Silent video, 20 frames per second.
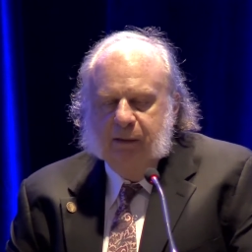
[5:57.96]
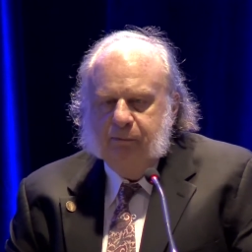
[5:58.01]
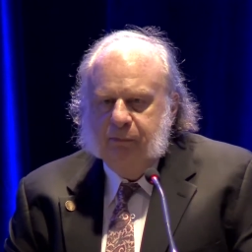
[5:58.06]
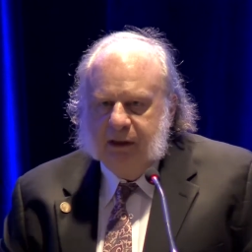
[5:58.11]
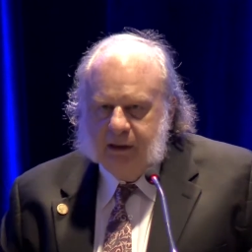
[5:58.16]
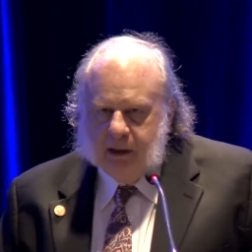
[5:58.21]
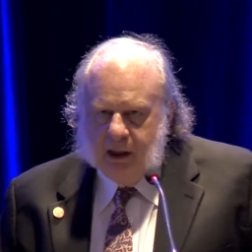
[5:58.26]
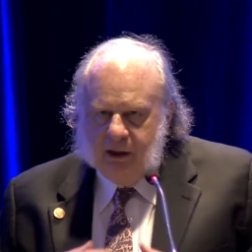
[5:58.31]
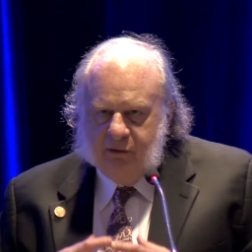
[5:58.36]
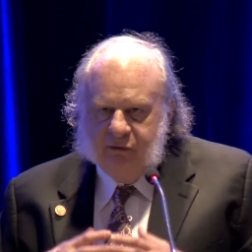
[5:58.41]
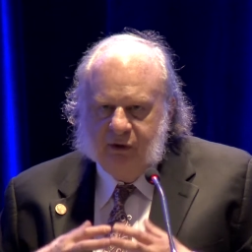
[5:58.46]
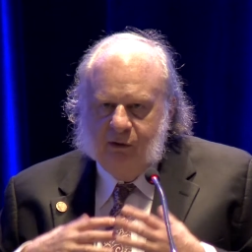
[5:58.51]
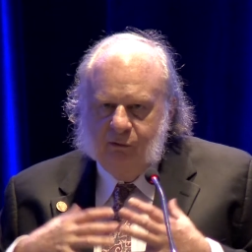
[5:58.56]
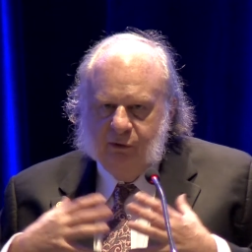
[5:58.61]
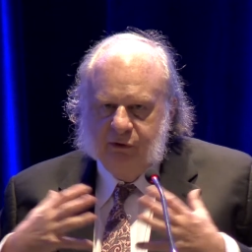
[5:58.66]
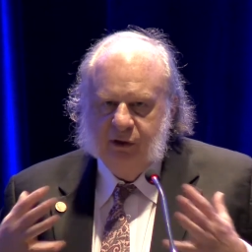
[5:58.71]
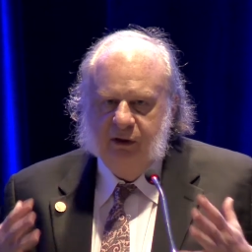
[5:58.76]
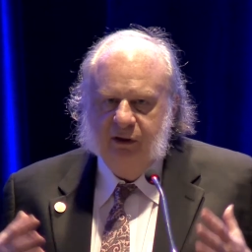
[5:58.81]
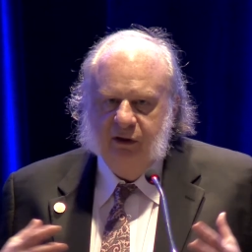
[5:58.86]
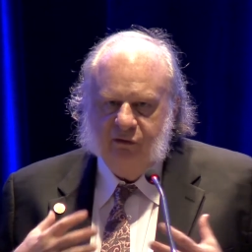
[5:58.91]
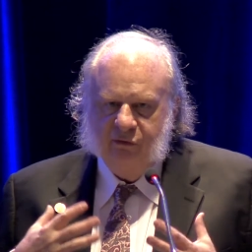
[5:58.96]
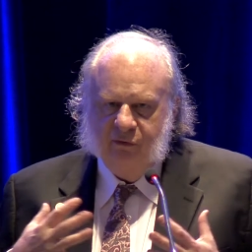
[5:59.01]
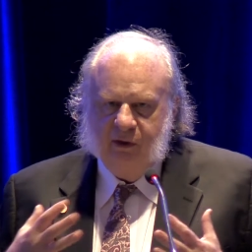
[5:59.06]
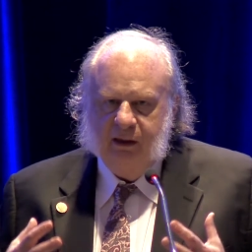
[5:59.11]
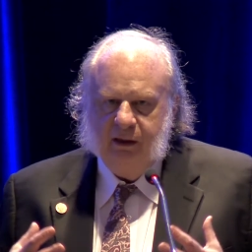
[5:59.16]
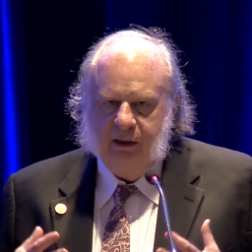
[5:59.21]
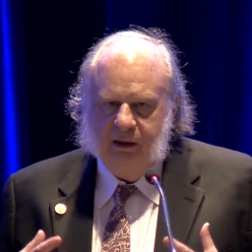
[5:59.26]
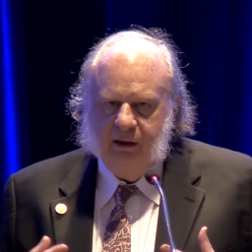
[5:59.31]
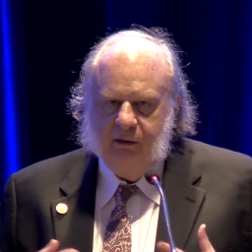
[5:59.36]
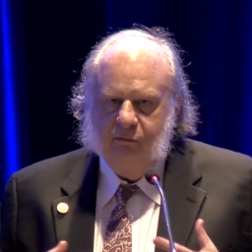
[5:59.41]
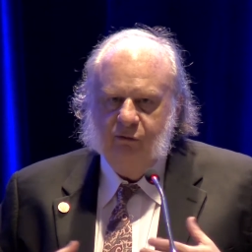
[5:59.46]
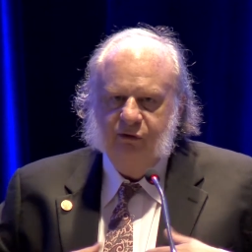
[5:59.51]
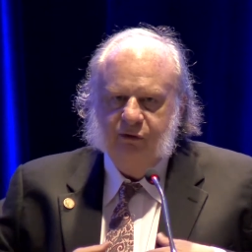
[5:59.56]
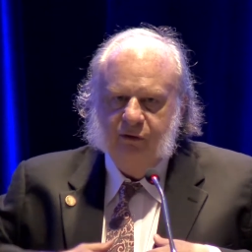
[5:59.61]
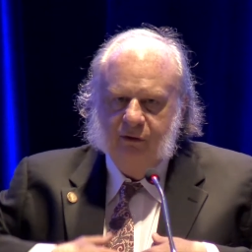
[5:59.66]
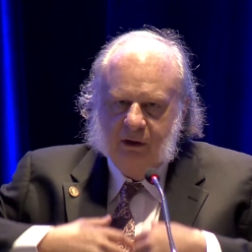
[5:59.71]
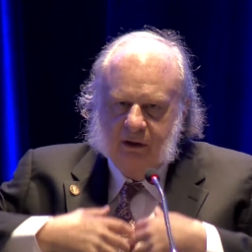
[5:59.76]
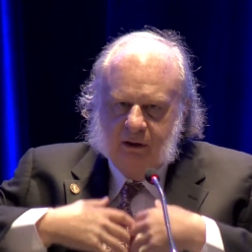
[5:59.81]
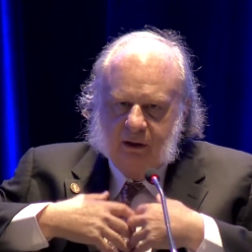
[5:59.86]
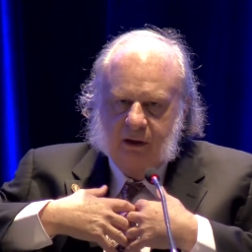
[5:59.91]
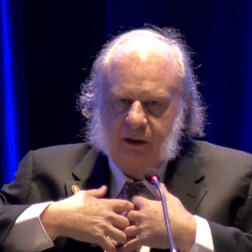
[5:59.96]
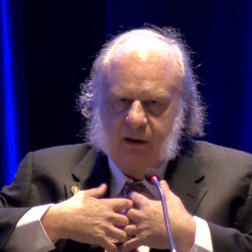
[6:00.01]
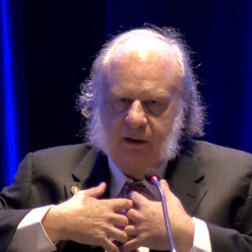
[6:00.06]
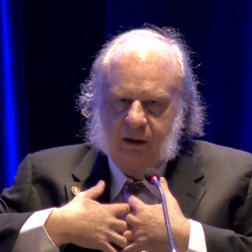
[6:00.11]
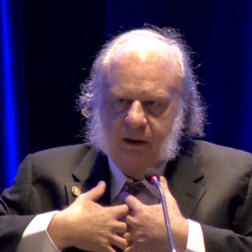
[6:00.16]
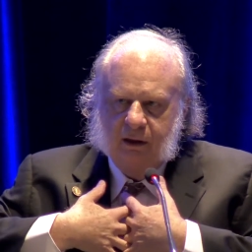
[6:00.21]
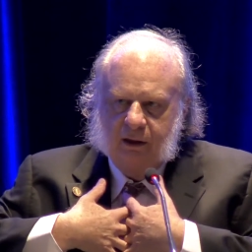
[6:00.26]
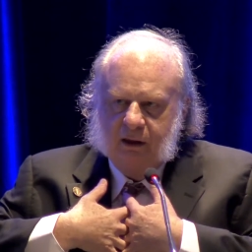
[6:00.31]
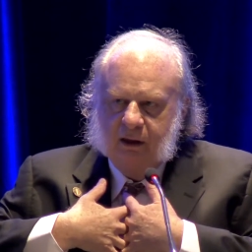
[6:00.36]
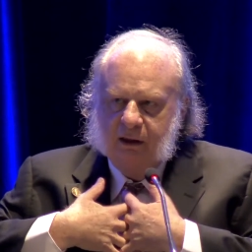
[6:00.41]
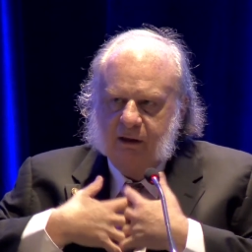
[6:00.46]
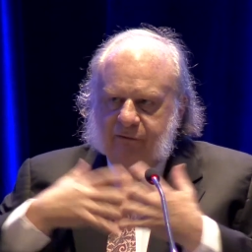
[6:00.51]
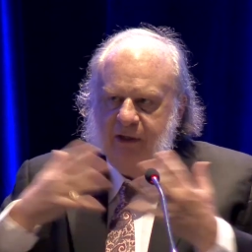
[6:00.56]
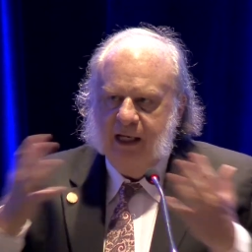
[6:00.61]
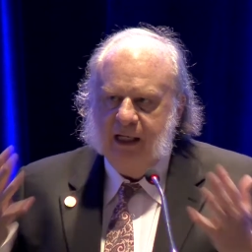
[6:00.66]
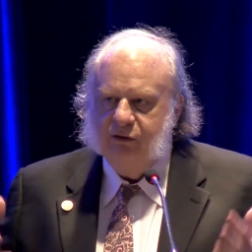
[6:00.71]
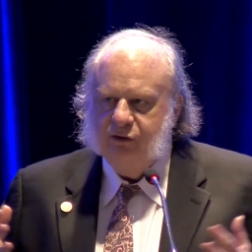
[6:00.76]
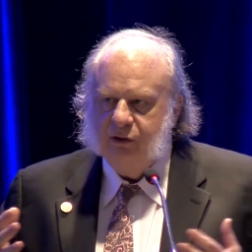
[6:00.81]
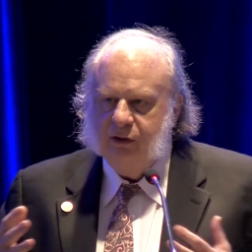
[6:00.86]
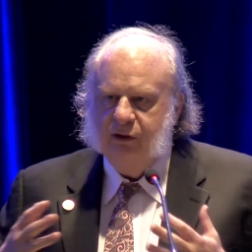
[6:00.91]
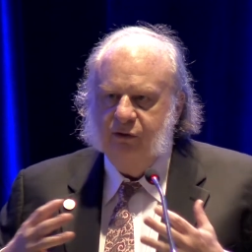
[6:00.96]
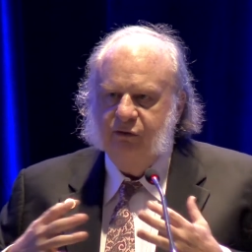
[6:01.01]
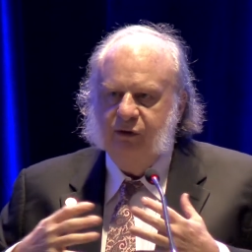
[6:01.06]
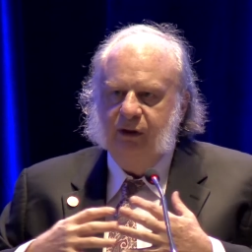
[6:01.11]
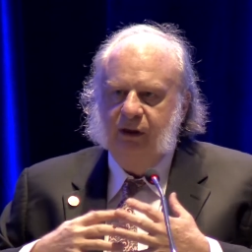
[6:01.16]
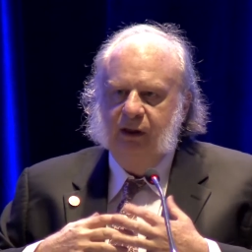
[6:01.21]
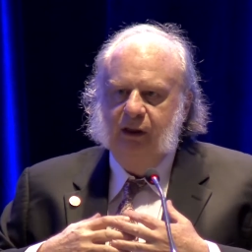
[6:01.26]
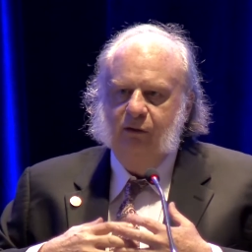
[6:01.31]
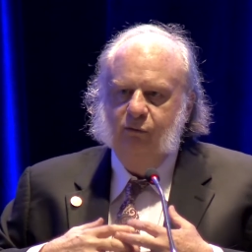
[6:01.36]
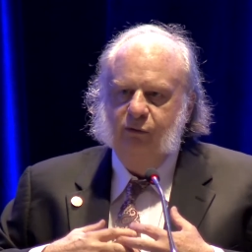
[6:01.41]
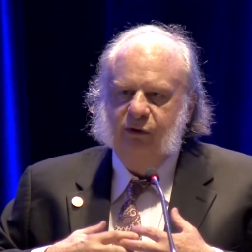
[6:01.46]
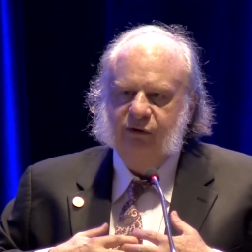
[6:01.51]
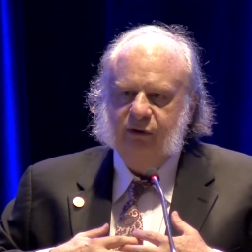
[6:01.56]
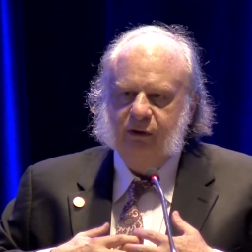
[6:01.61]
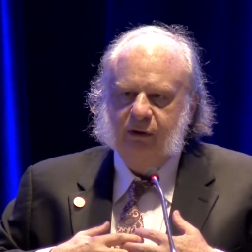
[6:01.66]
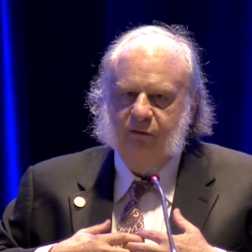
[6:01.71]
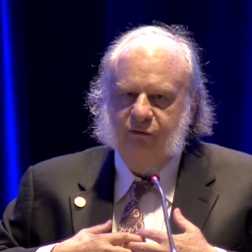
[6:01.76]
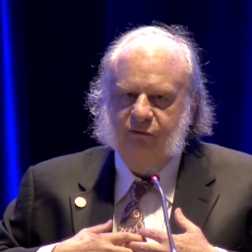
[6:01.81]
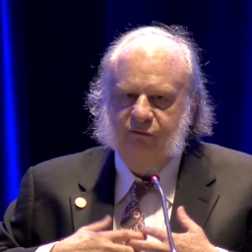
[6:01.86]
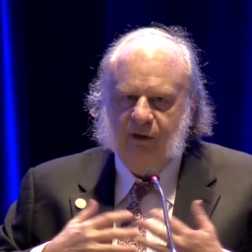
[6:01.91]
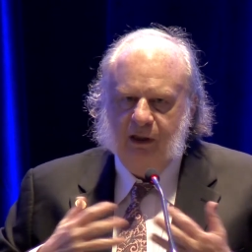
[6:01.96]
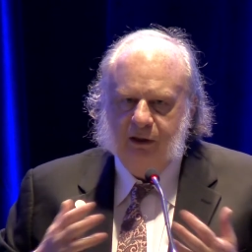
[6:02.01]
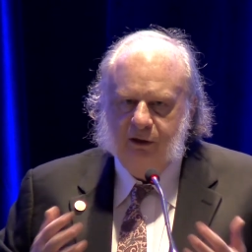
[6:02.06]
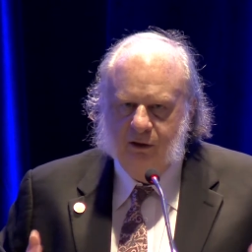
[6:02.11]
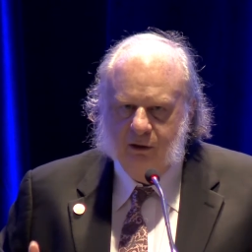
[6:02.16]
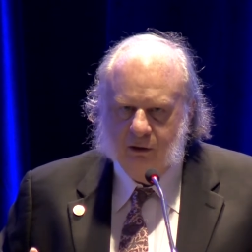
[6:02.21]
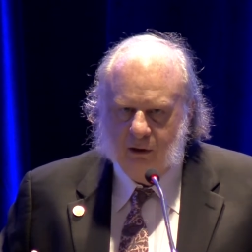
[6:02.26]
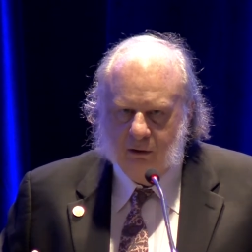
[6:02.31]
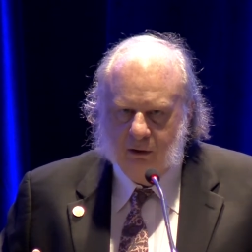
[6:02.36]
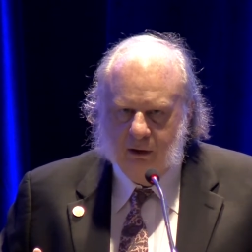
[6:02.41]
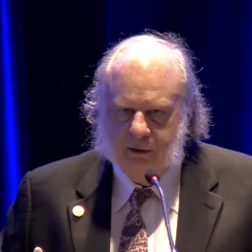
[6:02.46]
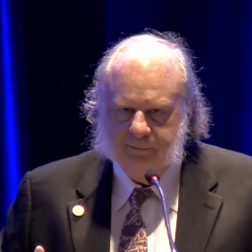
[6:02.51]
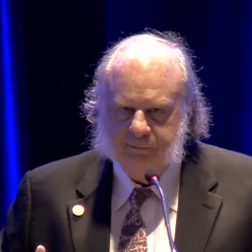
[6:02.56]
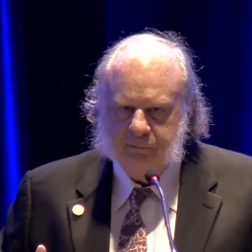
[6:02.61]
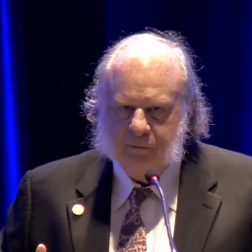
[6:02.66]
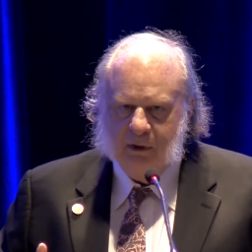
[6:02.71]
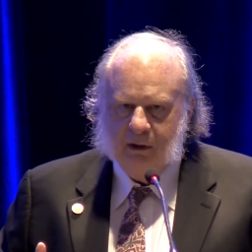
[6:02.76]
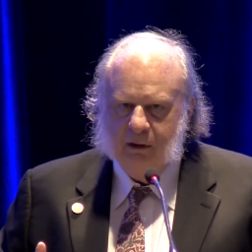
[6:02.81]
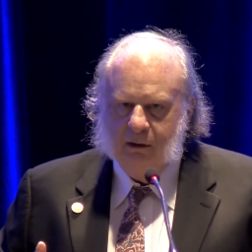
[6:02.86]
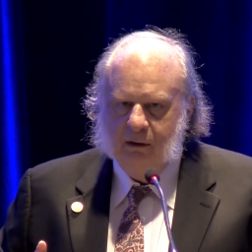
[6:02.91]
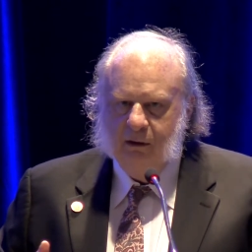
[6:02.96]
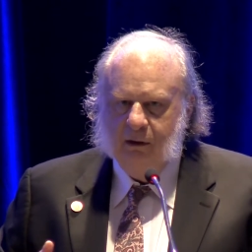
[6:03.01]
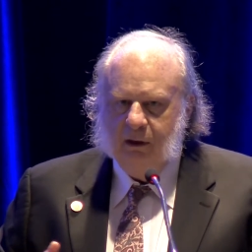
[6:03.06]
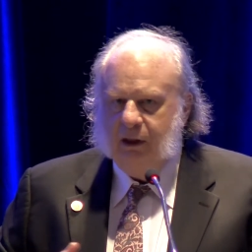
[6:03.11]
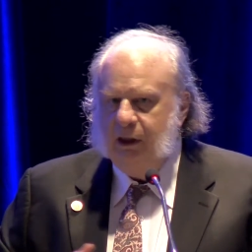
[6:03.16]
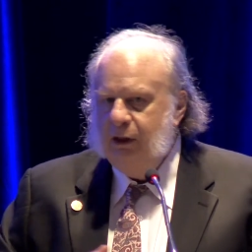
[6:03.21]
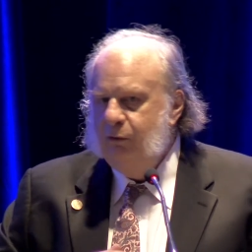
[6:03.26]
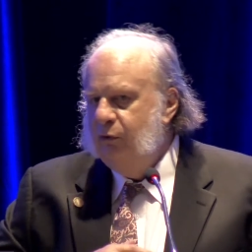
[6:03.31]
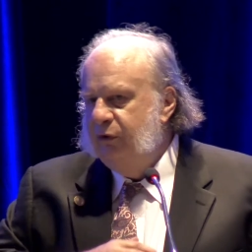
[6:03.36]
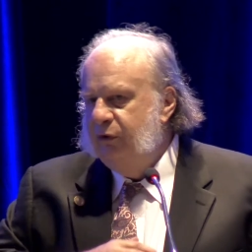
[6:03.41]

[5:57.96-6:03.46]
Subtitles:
because he was in this fund, he was an evangelist, he was a funder, he